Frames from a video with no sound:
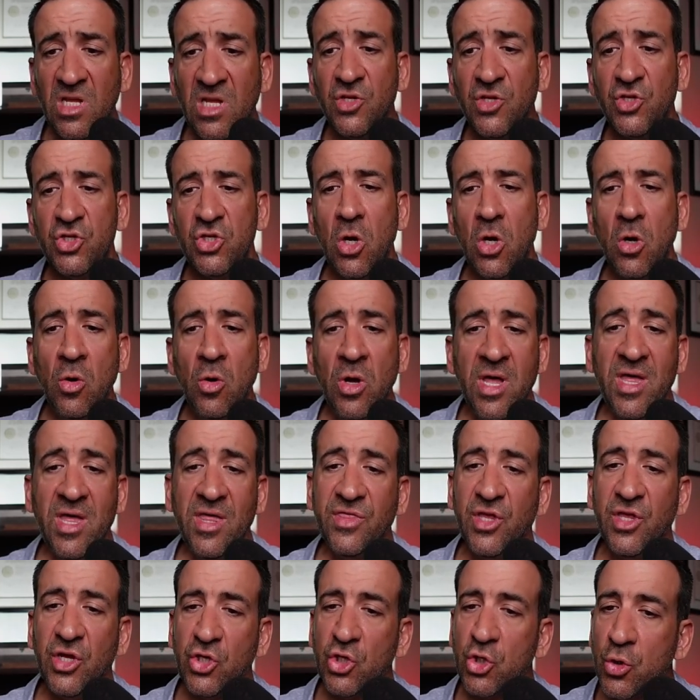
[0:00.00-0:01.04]
So
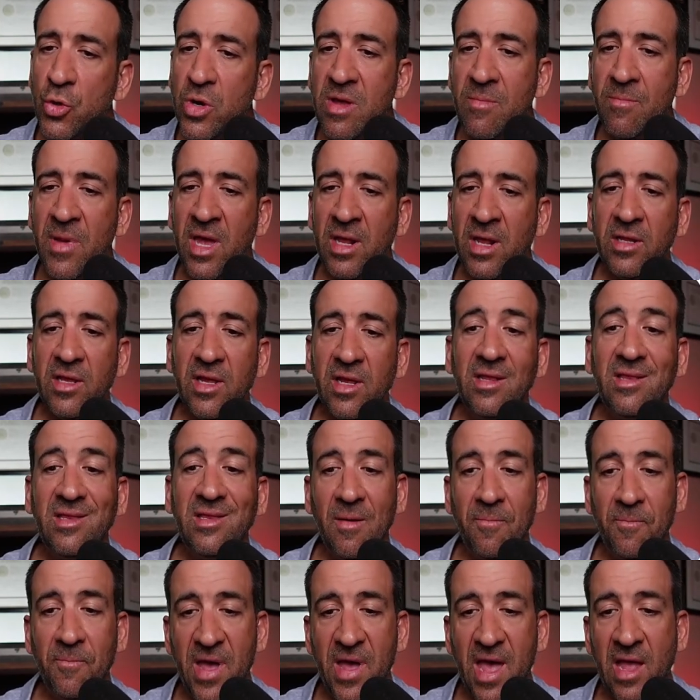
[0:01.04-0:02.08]
the treatment
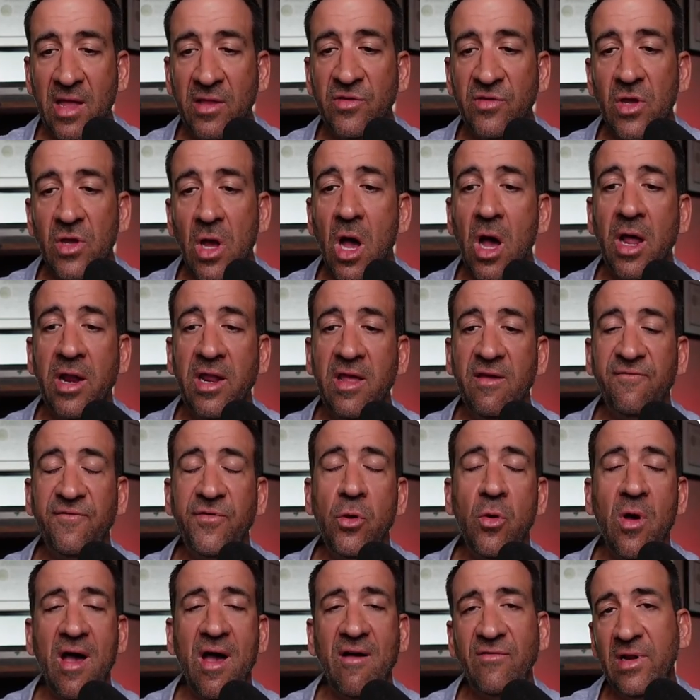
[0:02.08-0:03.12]
depends on if
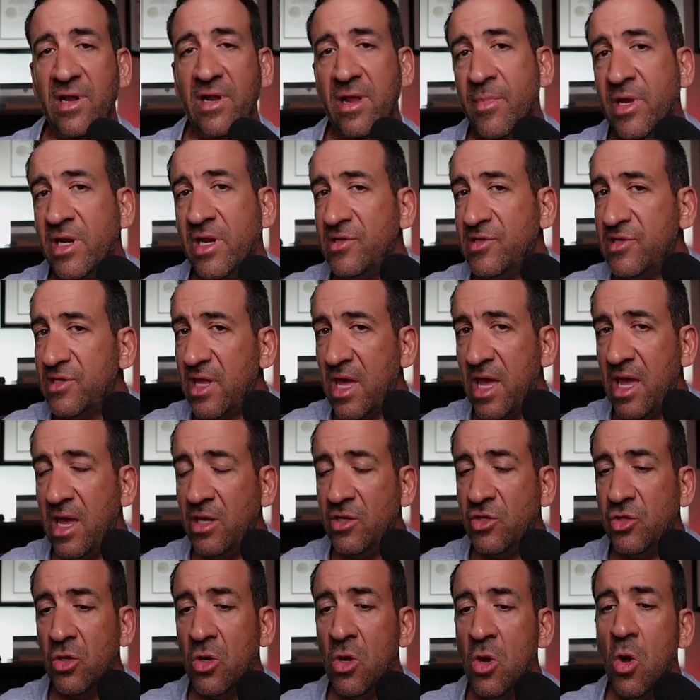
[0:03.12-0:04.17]
you have limited
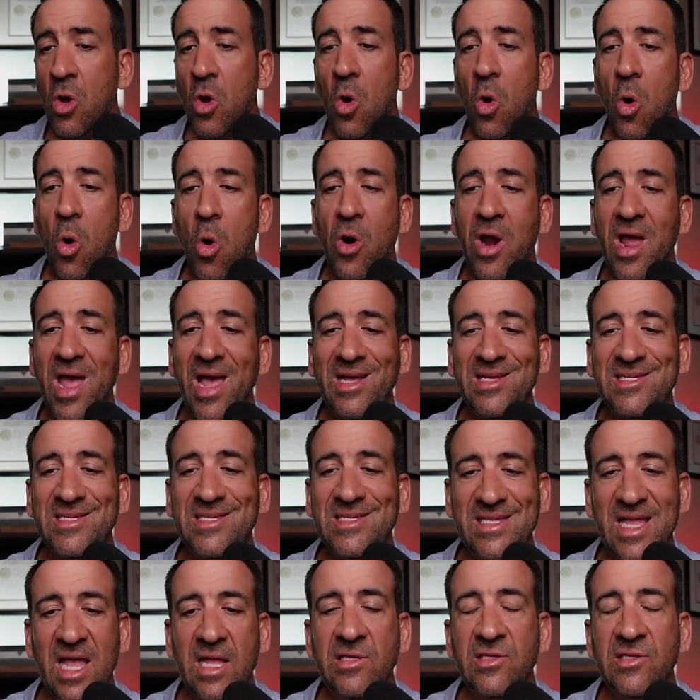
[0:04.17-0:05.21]
stage or
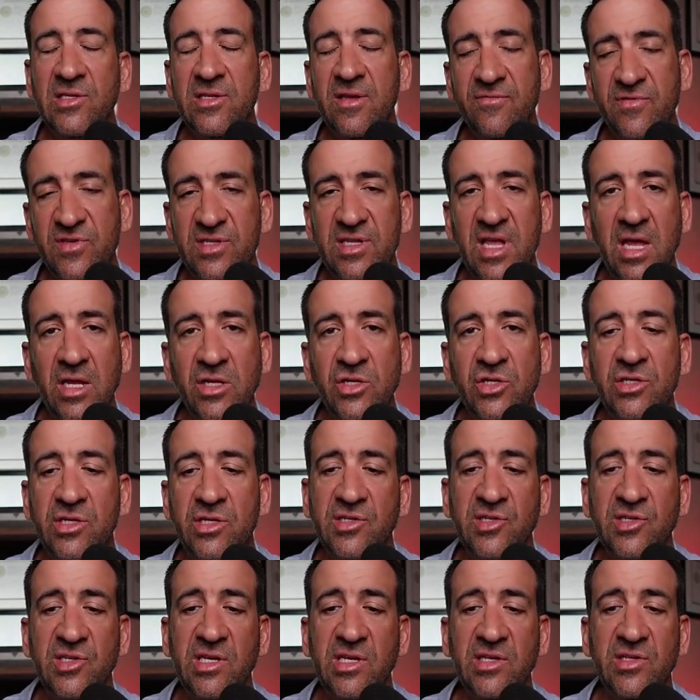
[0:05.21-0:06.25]
extensive stage
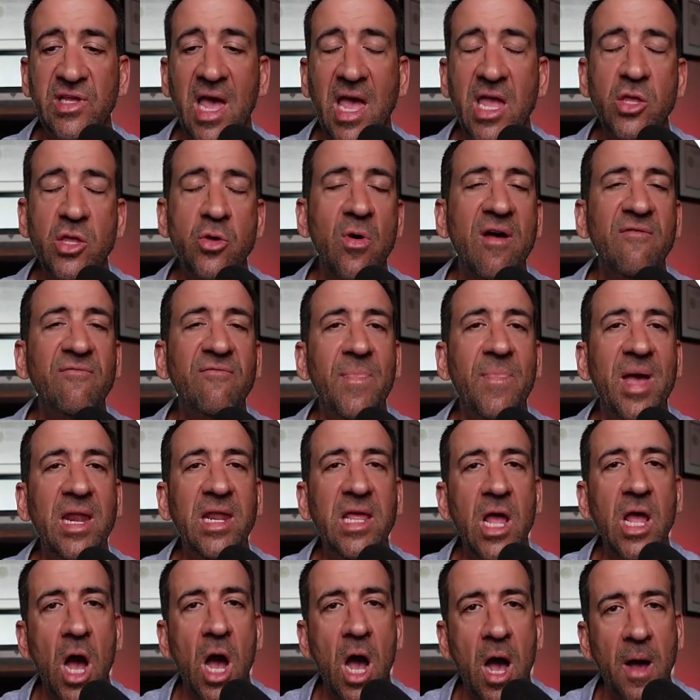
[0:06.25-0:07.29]
disease, and you have
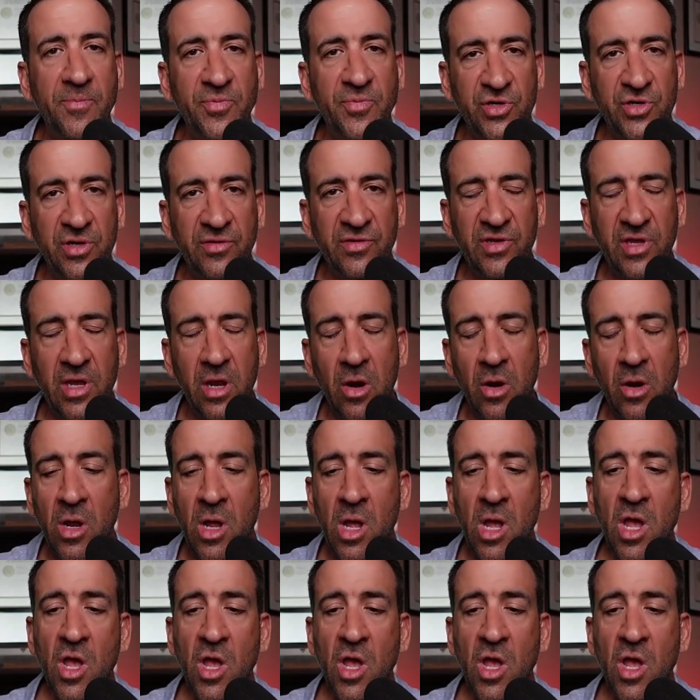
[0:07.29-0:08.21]
many options here.